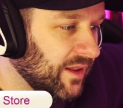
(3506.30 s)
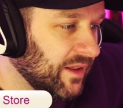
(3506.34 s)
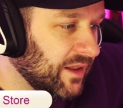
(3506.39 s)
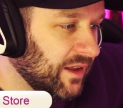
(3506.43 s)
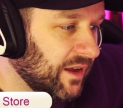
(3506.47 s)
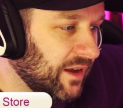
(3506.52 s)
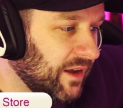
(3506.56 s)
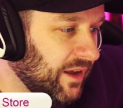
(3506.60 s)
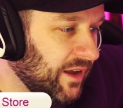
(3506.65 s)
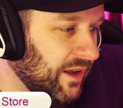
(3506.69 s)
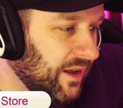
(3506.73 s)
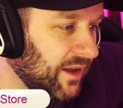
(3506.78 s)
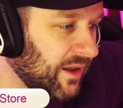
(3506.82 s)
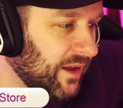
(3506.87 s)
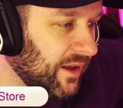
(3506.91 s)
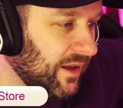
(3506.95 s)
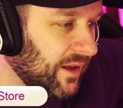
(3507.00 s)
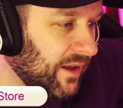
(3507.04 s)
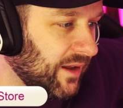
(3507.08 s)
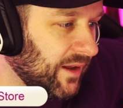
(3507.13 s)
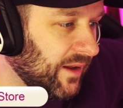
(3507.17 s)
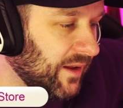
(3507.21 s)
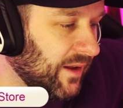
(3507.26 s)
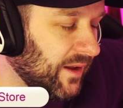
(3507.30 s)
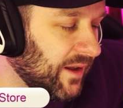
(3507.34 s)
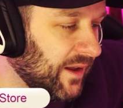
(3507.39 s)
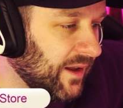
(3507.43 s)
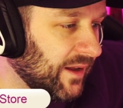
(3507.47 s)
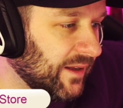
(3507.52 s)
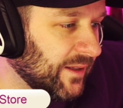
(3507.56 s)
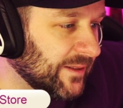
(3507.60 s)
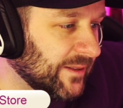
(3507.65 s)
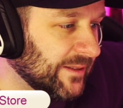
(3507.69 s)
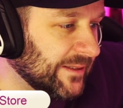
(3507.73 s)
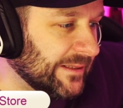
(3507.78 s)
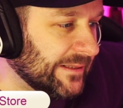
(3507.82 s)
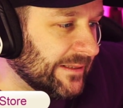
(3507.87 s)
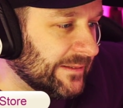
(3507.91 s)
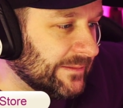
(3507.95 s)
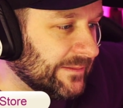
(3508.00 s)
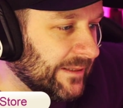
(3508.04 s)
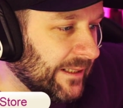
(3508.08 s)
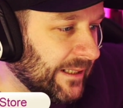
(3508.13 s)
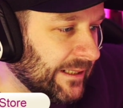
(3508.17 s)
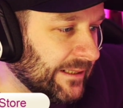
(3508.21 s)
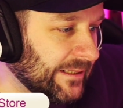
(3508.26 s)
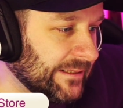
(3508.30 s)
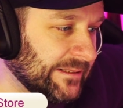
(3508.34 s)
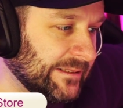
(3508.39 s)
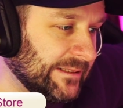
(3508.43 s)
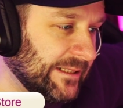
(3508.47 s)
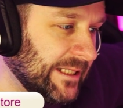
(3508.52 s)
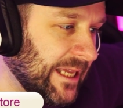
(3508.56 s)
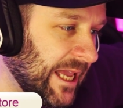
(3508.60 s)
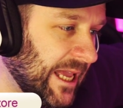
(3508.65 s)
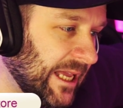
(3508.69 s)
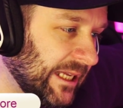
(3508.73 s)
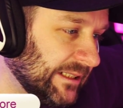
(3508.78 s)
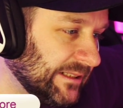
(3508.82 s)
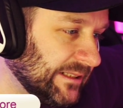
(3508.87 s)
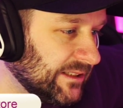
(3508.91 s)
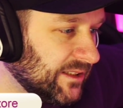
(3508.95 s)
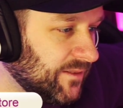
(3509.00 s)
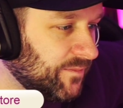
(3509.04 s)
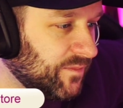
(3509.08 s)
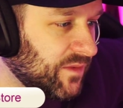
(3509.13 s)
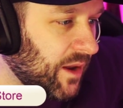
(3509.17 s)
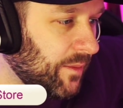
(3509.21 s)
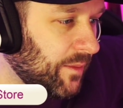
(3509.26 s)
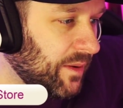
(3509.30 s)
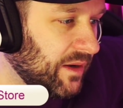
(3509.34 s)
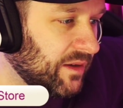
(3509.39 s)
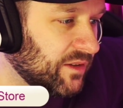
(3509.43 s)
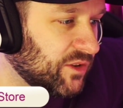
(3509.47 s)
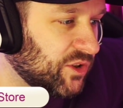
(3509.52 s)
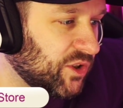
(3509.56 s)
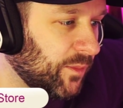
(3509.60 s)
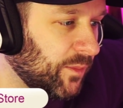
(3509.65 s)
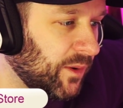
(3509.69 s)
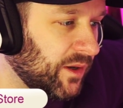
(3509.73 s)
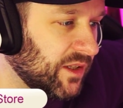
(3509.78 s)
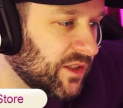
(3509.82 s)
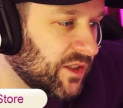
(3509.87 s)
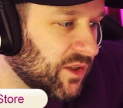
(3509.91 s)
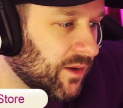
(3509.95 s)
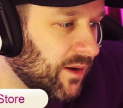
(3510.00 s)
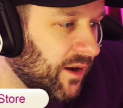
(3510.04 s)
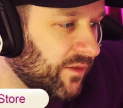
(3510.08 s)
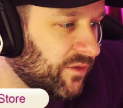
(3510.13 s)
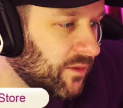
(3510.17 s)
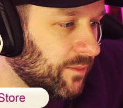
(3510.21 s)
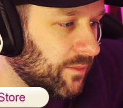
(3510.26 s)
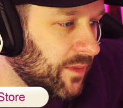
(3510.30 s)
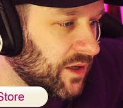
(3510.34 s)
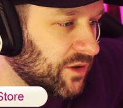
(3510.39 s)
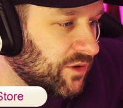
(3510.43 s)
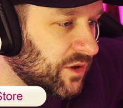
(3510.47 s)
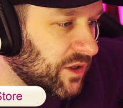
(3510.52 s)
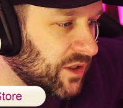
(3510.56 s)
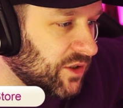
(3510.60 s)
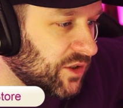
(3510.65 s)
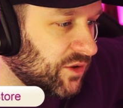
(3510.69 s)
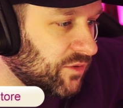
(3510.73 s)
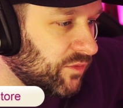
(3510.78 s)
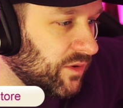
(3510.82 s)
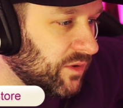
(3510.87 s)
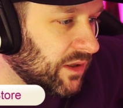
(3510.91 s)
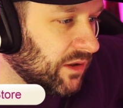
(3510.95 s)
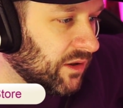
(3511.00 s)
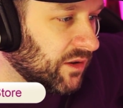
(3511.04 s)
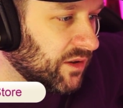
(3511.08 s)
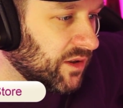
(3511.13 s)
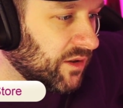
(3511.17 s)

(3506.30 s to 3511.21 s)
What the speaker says: Well, yeah. I mean, someone needs to go after Matrix Reloaded